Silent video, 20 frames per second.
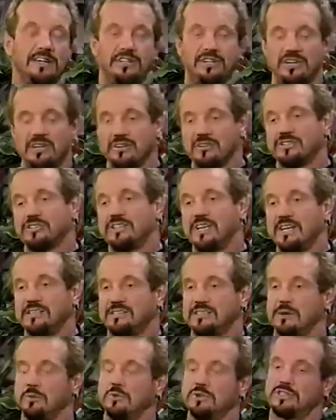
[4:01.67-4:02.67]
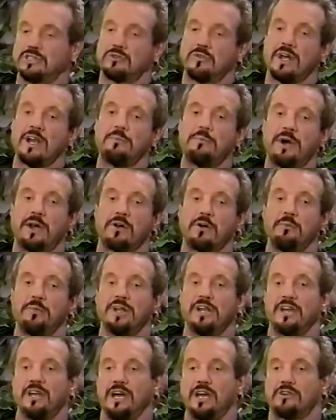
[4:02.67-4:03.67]
And she understands that. What's great about her
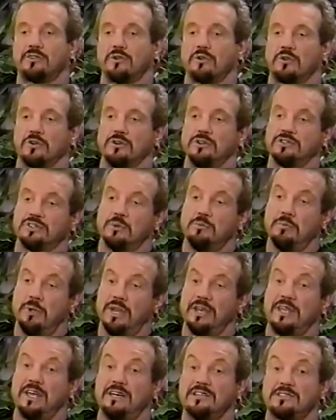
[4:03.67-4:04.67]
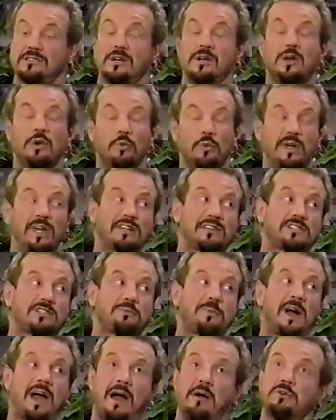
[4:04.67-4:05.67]
being a Nitro girl is on Mondays, we get the
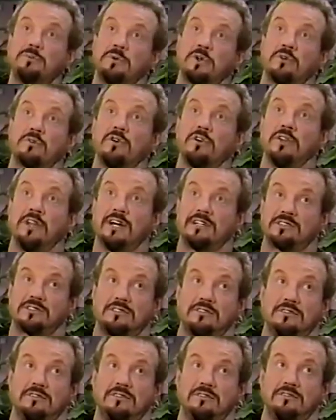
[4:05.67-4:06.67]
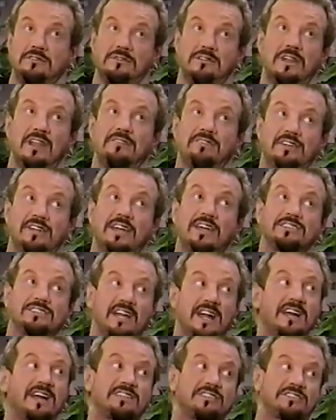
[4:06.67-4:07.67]
spot. I was on the road the last 11 days,
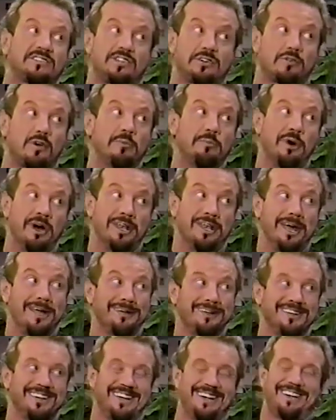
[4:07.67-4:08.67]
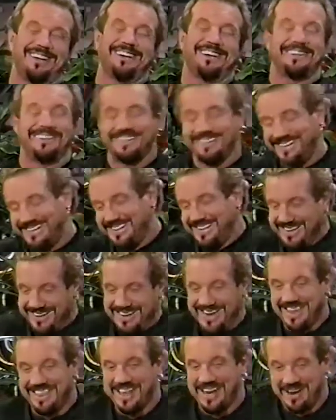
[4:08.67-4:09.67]
and I got to see her on Monday.
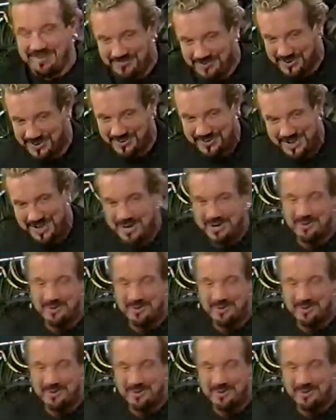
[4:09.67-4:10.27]
And then